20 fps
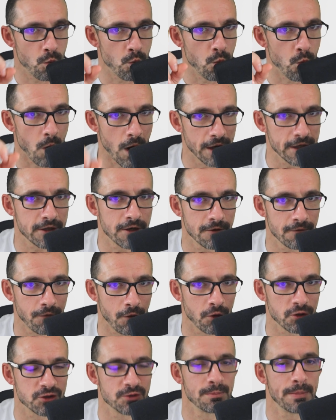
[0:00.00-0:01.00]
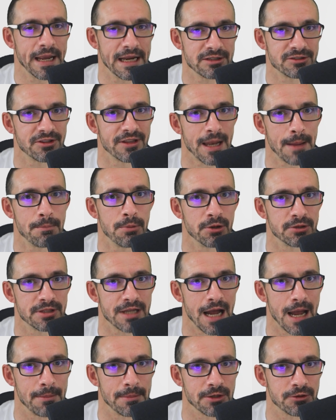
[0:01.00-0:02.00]
one conversion page that I put
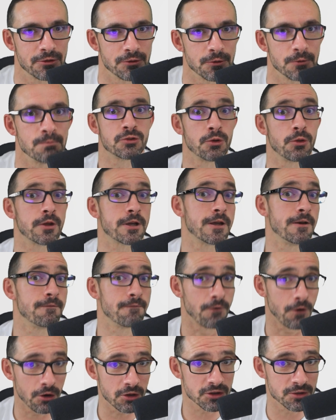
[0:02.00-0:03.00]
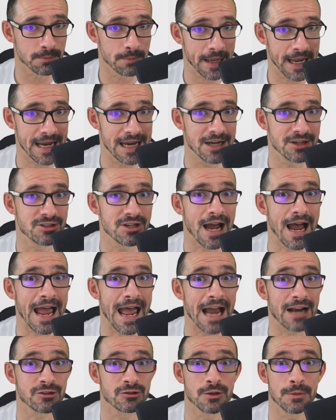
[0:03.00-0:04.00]
time into. So the conversion page, I
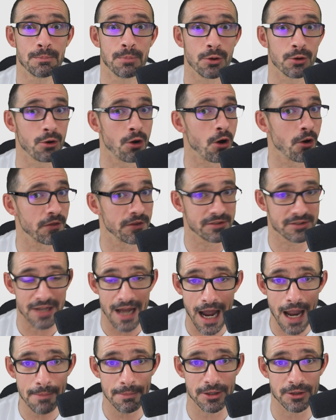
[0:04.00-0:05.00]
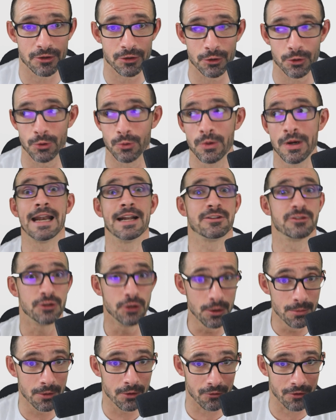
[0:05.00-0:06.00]
actually put all this time into, and it's
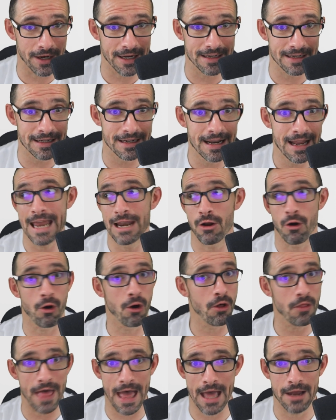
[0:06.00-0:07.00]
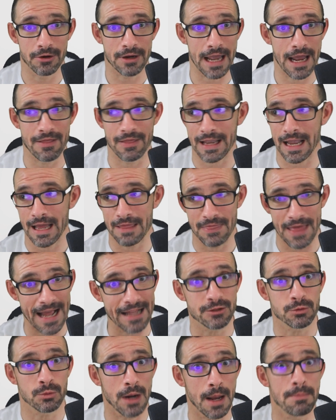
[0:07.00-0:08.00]
human written and all that, okay?
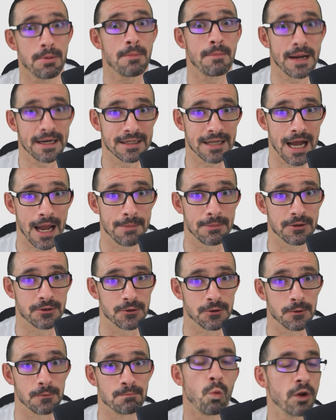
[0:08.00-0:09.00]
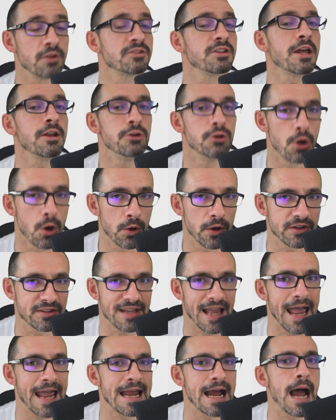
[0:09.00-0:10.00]
That's what I put my time into. Once I notice
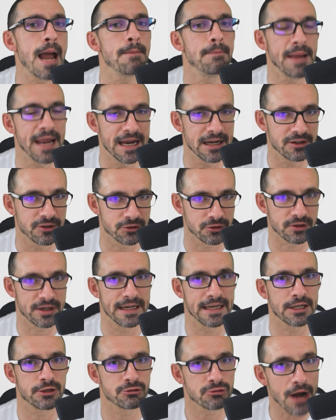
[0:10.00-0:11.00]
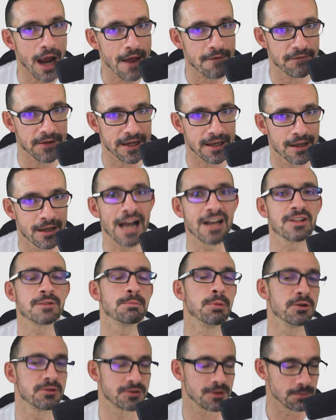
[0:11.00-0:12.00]
AI pages are getting traffic, I just
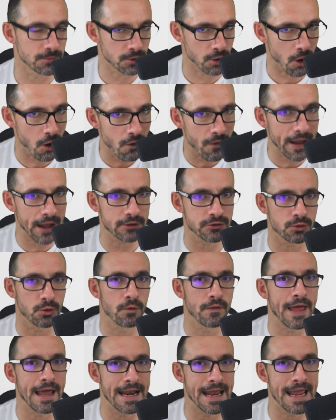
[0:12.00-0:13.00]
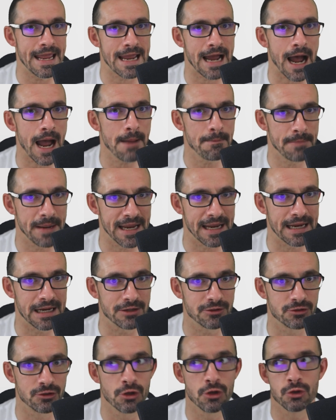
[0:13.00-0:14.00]
put some call outs on that AI
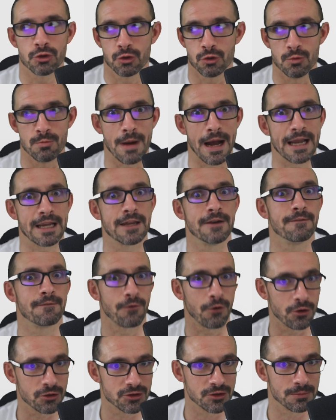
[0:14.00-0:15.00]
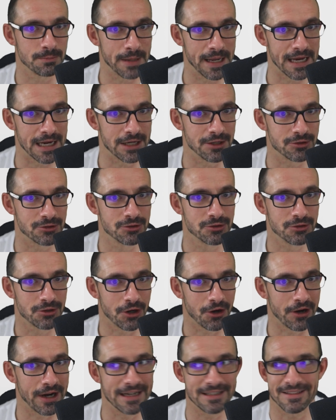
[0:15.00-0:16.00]
page to my conversion page.
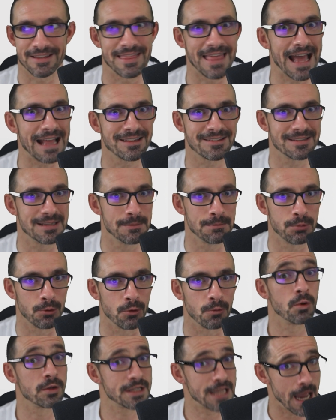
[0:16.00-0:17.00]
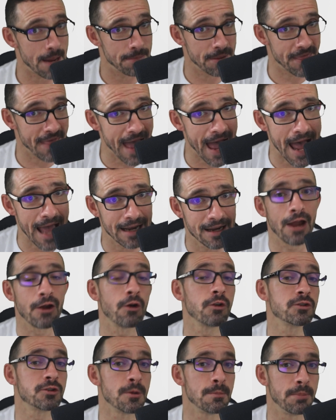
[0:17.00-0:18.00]
All right, it's that simple. On top of that, I
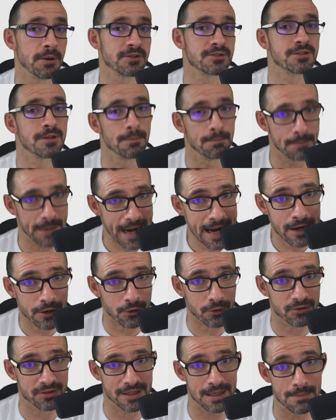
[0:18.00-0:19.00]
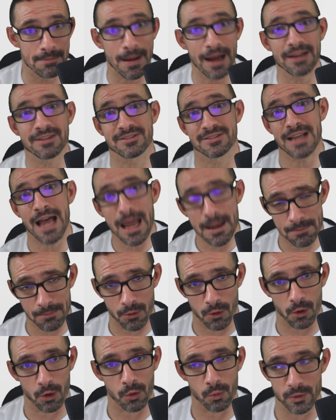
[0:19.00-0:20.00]
also put some banners in my
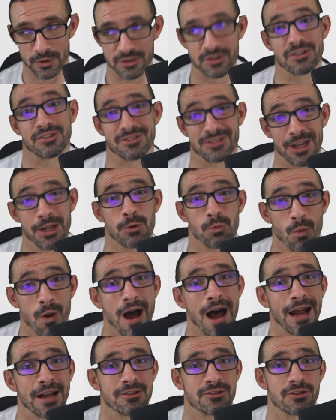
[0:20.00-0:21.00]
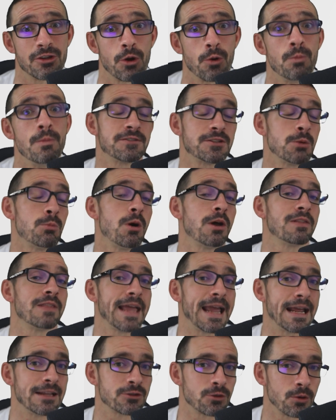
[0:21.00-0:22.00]
sidebar, which is site-wide. So if someone
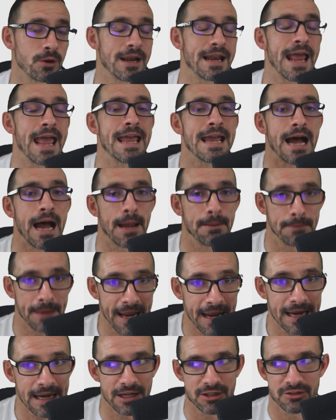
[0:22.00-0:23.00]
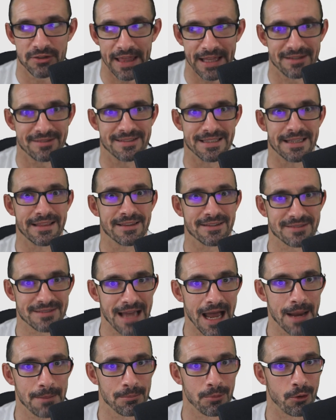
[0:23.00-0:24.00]
lands on an AI page, they see the
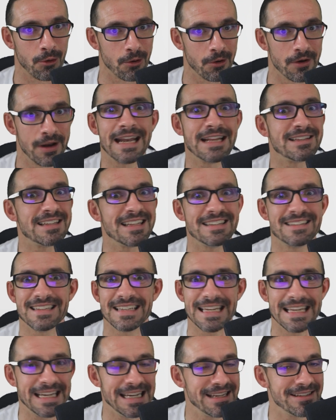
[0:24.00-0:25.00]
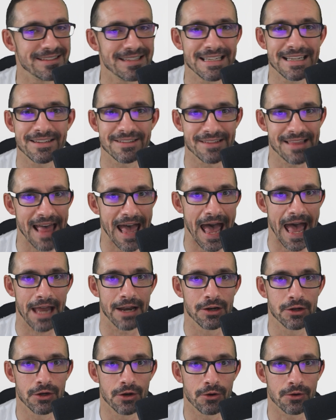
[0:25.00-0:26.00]
sidebar. And it's as easy as that.
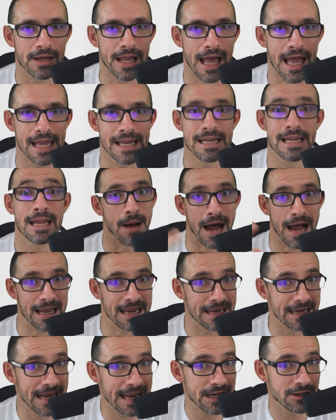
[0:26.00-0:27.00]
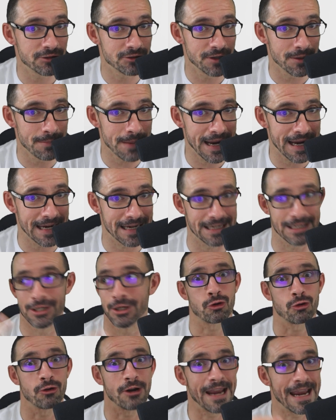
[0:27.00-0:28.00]
Okay, buy an age domain,
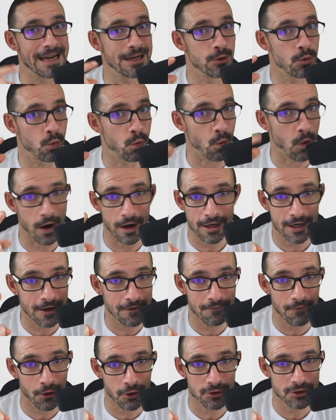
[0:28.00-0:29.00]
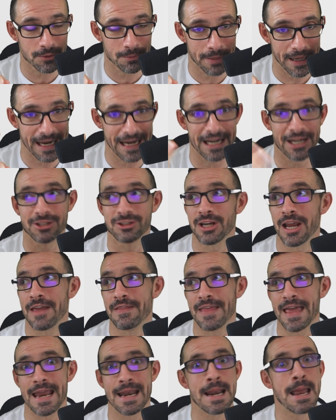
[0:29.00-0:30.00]
create one conversion page, and
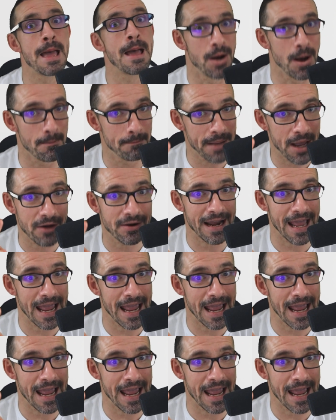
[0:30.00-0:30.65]
then pump out